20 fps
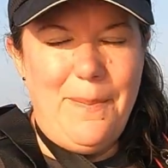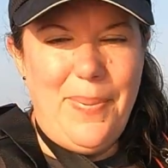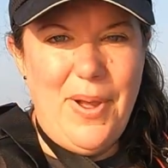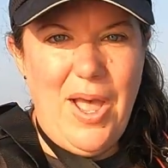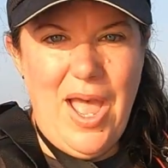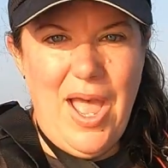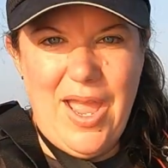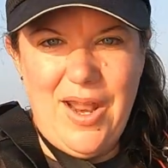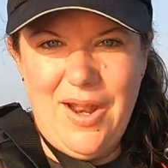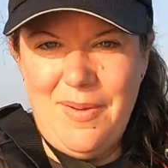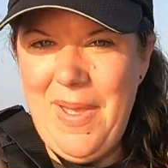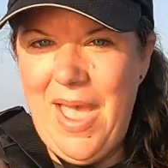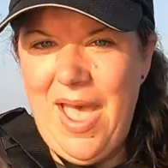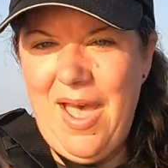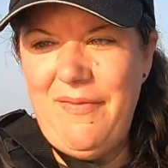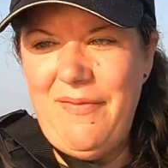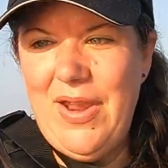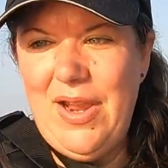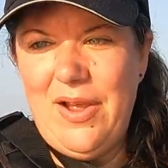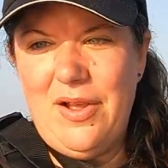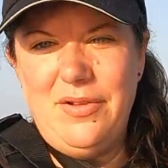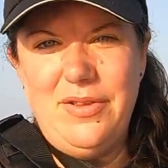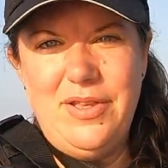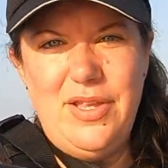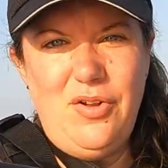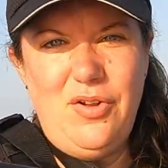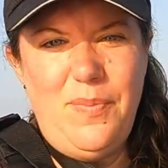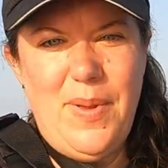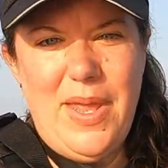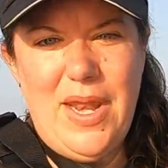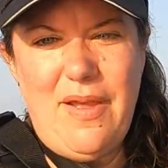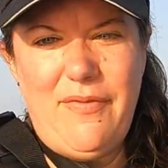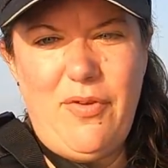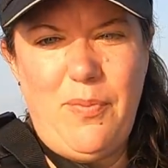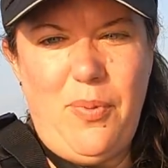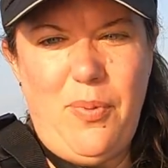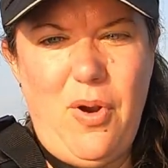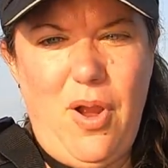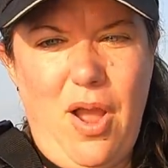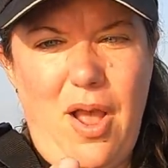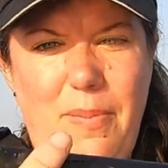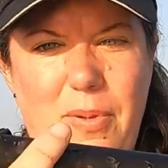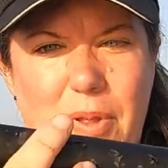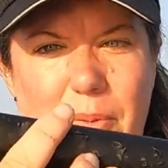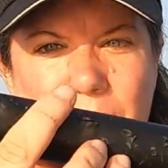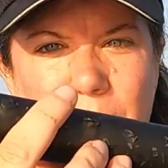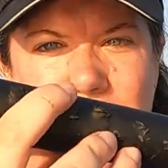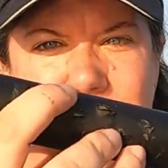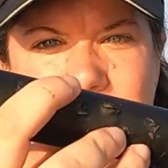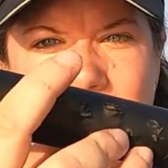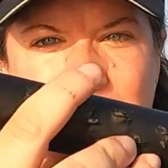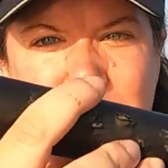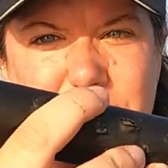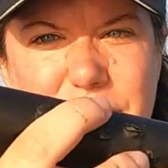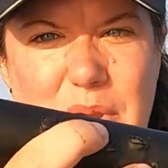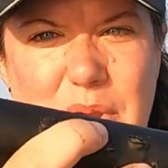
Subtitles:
but I'm having a little bit of a problem with them.